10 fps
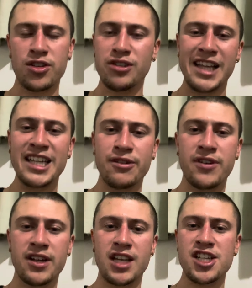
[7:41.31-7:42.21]
You lay the
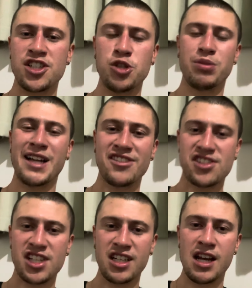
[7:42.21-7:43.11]
foundation. You plant the
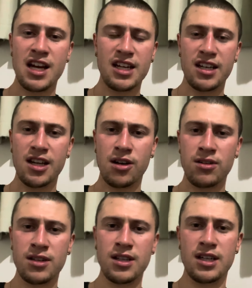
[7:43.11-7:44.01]
seed now
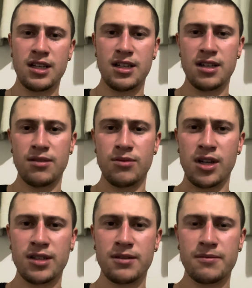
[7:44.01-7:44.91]
right?